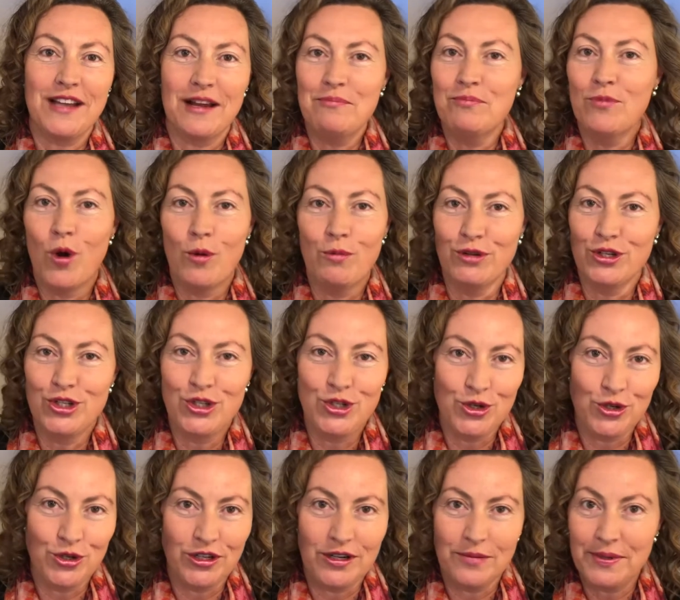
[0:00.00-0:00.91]
I'm more
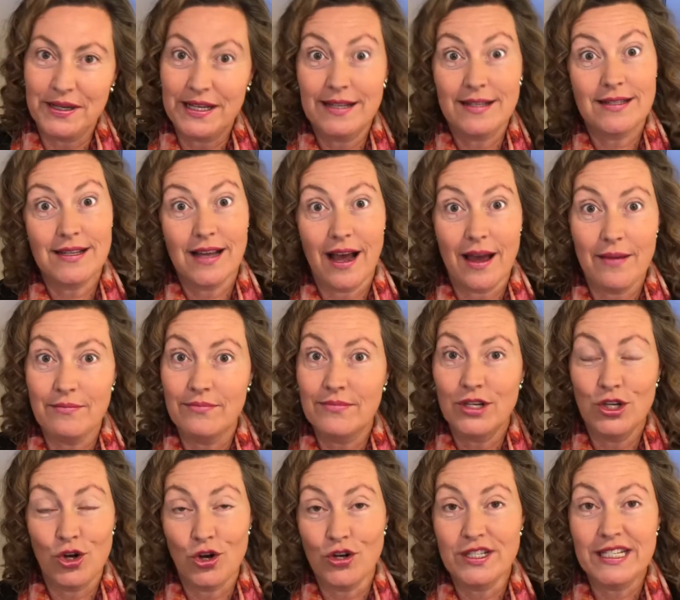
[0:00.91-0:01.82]
mature or because I'm,
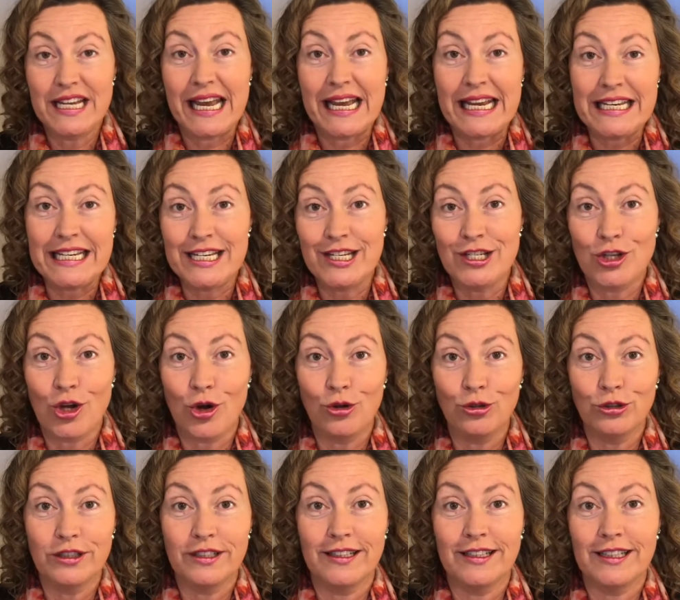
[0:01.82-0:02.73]
10 years
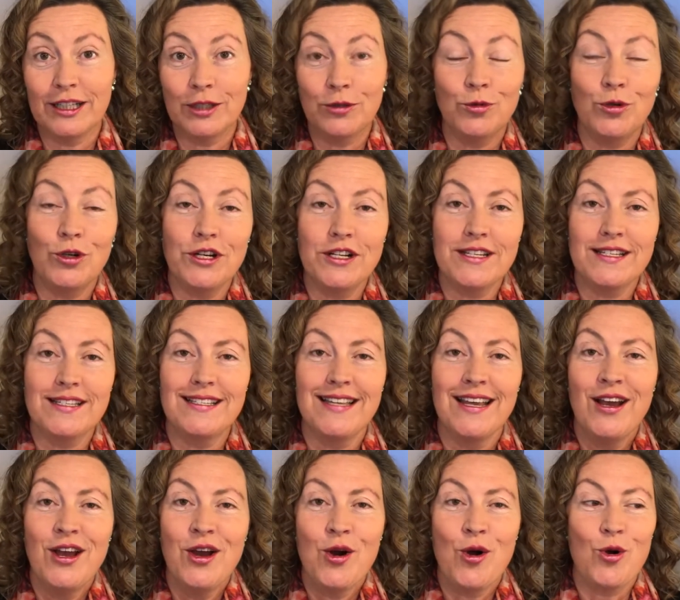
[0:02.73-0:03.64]
older than I was
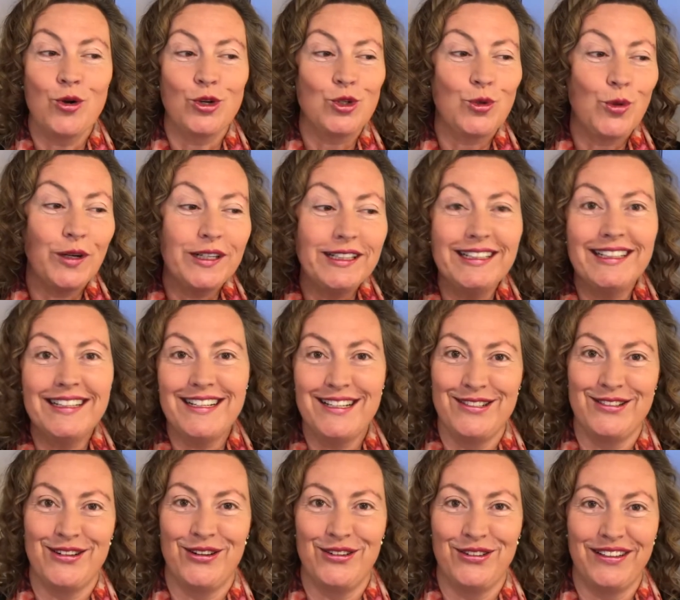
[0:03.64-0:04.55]
or 20
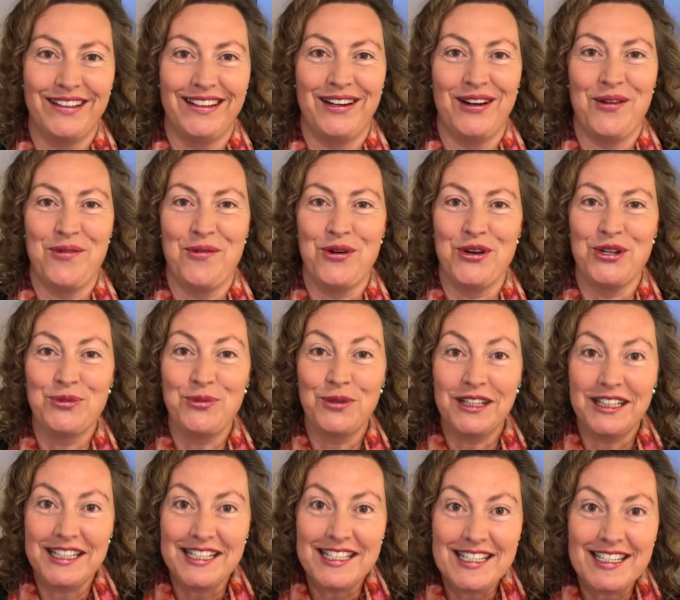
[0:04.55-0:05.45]
years older than I was
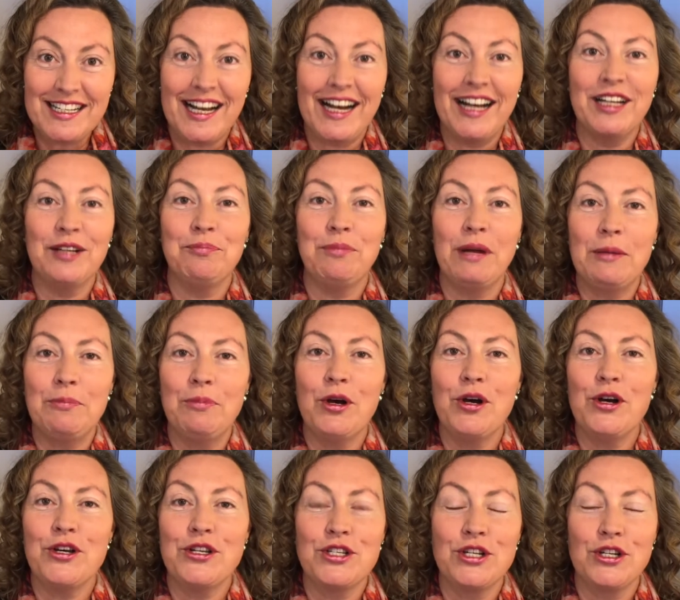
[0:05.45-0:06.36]
when I started my
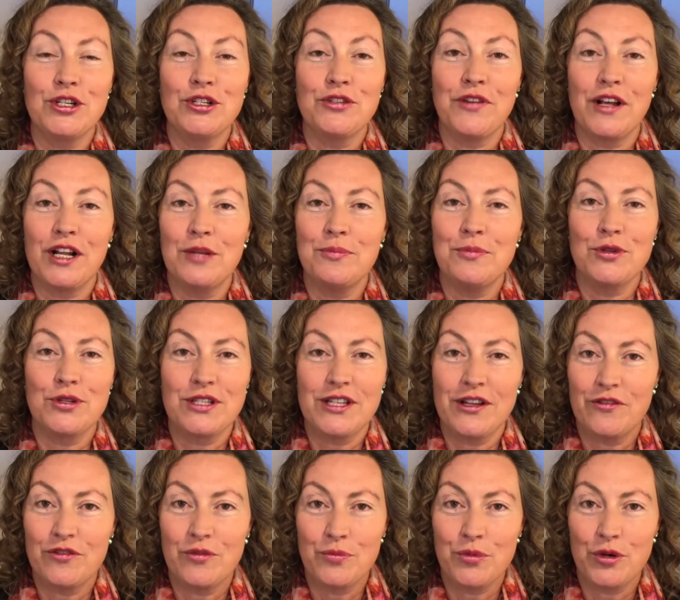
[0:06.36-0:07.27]
personal development or
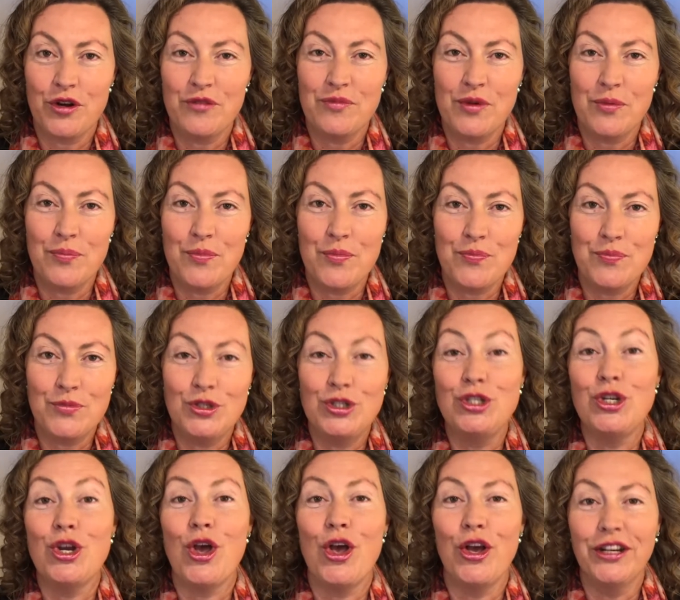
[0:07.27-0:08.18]
self-improvement
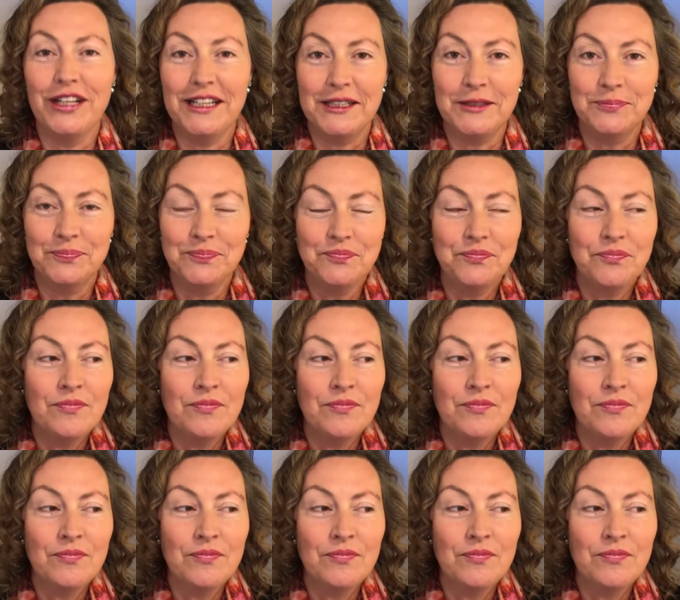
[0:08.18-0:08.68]
journey.